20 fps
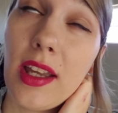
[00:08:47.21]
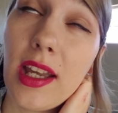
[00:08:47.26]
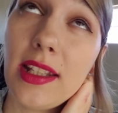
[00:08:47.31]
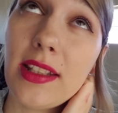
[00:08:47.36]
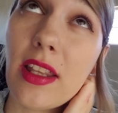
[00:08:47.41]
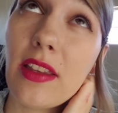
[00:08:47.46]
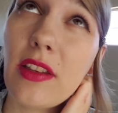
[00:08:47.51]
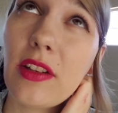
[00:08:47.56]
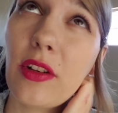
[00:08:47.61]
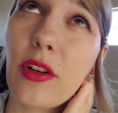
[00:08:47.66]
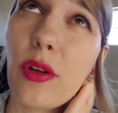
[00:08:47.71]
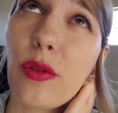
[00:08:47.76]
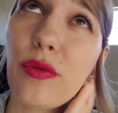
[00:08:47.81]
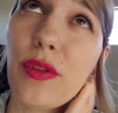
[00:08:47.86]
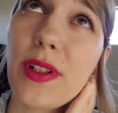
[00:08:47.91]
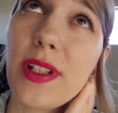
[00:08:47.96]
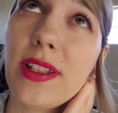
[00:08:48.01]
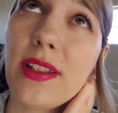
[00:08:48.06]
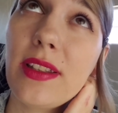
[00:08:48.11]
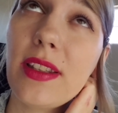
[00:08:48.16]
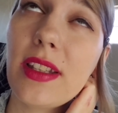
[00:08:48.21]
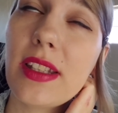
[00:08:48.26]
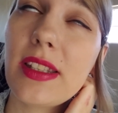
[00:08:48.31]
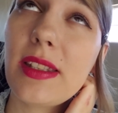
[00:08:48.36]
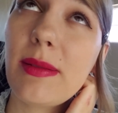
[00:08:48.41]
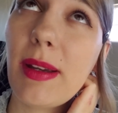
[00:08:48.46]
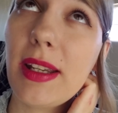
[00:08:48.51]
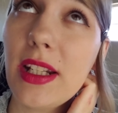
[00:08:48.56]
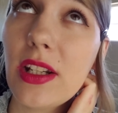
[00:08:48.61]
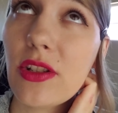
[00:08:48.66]
And then the
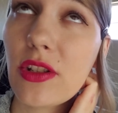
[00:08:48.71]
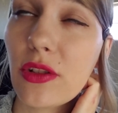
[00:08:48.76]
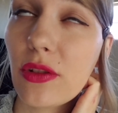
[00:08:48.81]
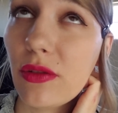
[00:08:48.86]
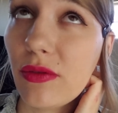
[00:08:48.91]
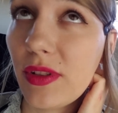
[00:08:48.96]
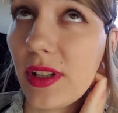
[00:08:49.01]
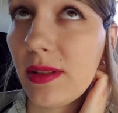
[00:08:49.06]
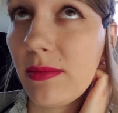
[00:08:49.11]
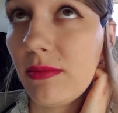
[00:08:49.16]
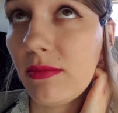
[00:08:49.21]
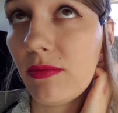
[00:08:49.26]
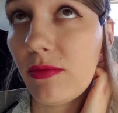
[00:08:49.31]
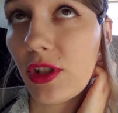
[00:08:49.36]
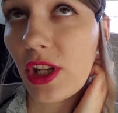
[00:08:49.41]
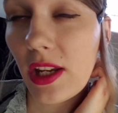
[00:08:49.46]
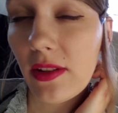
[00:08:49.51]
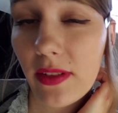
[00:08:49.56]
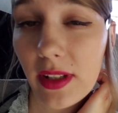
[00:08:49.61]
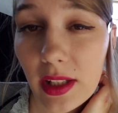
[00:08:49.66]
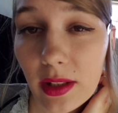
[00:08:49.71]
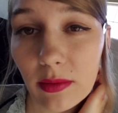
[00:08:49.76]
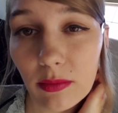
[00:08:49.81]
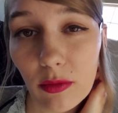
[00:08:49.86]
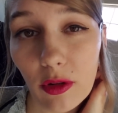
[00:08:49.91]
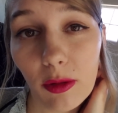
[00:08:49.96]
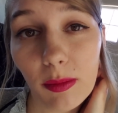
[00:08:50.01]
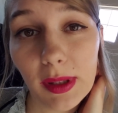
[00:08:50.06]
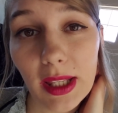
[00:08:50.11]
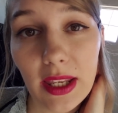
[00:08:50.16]
Spanish girlfriend shaving
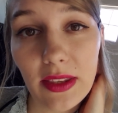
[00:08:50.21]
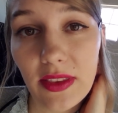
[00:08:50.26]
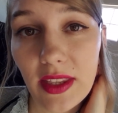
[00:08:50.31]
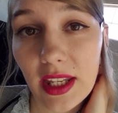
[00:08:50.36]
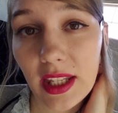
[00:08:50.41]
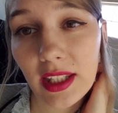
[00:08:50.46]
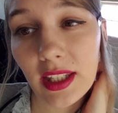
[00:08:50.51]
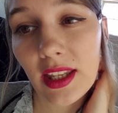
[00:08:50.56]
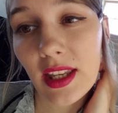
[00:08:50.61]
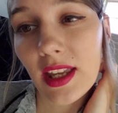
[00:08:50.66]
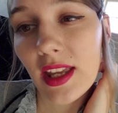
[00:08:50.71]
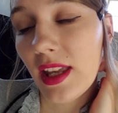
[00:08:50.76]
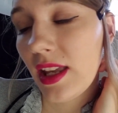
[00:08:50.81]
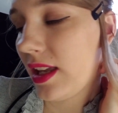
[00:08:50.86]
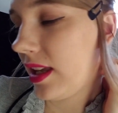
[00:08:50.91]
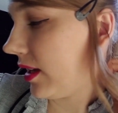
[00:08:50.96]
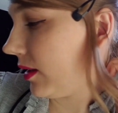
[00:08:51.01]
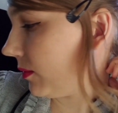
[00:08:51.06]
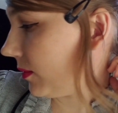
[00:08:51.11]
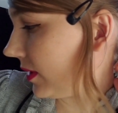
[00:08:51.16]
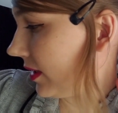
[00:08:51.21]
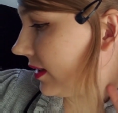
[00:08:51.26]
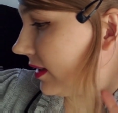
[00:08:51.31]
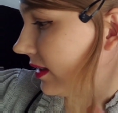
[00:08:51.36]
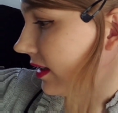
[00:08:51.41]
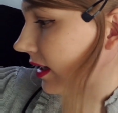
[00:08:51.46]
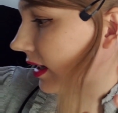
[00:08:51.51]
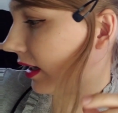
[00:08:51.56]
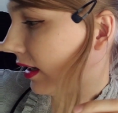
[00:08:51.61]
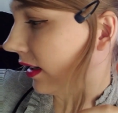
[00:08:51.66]
role play thing, it
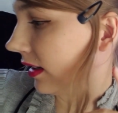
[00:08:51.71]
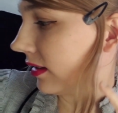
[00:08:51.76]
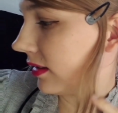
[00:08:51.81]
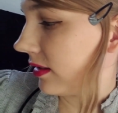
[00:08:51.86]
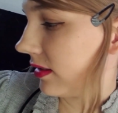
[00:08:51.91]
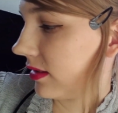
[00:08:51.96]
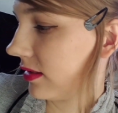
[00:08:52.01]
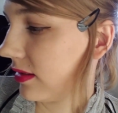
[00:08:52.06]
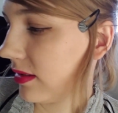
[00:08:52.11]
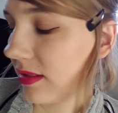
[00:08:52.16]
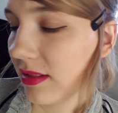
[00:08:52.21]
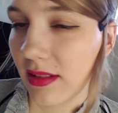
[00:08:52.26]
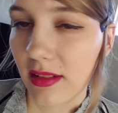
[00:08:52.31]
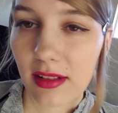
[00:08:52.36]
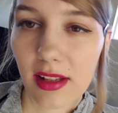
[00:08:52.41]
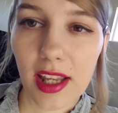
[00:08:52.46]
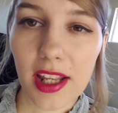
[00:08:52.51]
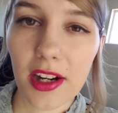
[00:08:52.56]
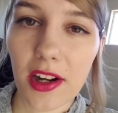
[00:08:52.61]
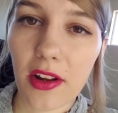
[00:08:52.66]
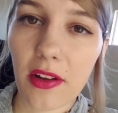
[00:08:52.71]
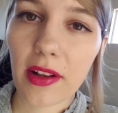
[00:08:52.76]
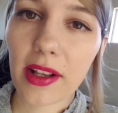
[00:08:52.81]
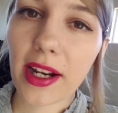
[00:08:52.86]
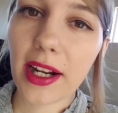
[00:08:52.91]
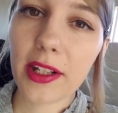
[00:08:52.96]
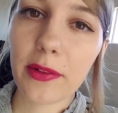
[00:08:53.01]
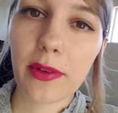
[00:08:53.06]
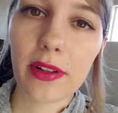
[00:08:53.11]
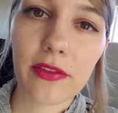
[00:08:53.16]
was, I don't know, I
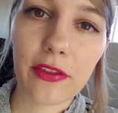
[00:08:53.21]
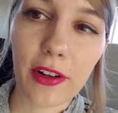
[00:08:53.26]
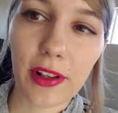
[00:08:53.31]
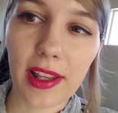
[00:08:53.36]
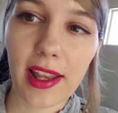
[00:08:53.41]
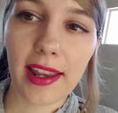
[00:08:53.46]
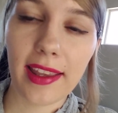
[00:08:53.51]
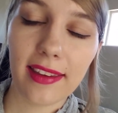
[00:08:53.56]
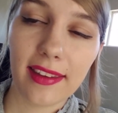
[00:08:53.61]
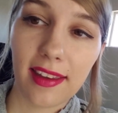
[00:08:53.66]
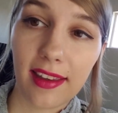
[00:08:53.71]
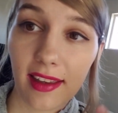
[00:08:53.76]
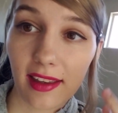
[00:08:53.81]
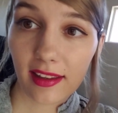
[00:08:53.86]
kind of went for like